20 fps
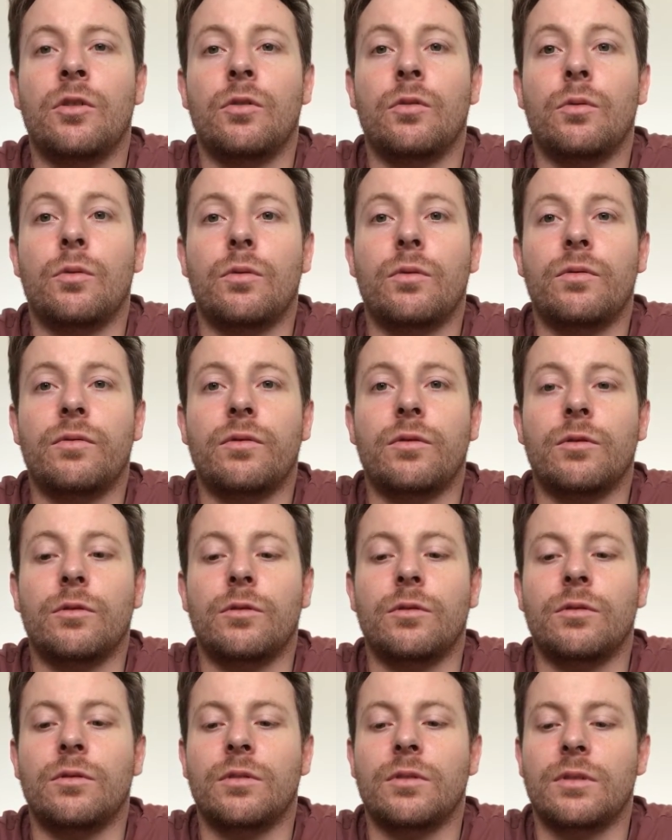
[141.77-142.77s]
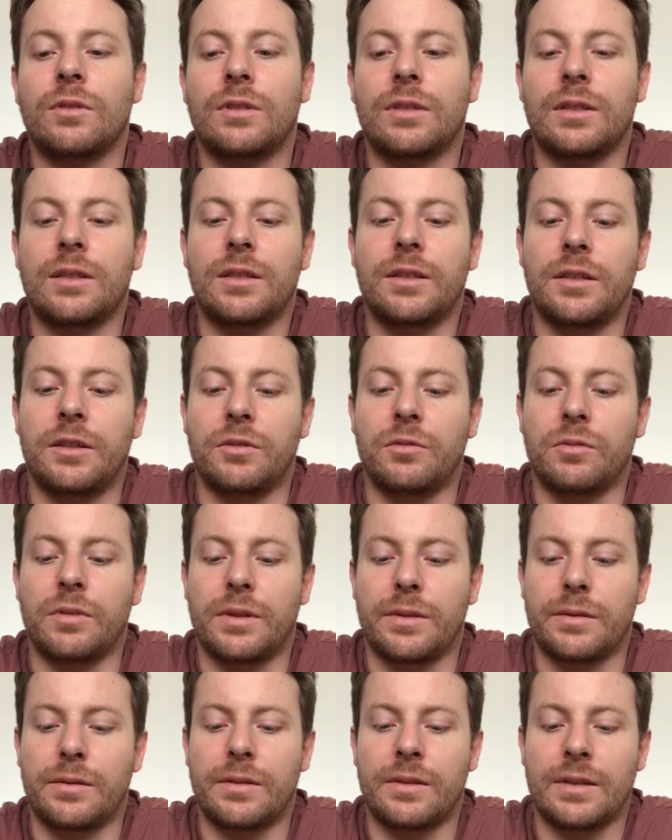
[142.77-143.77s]
awful to deal
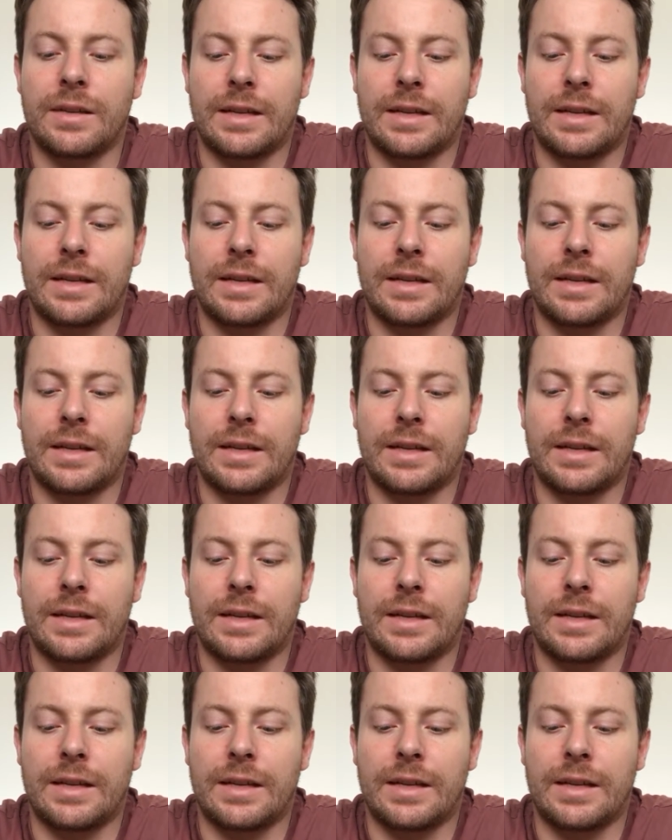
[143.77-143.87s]
with.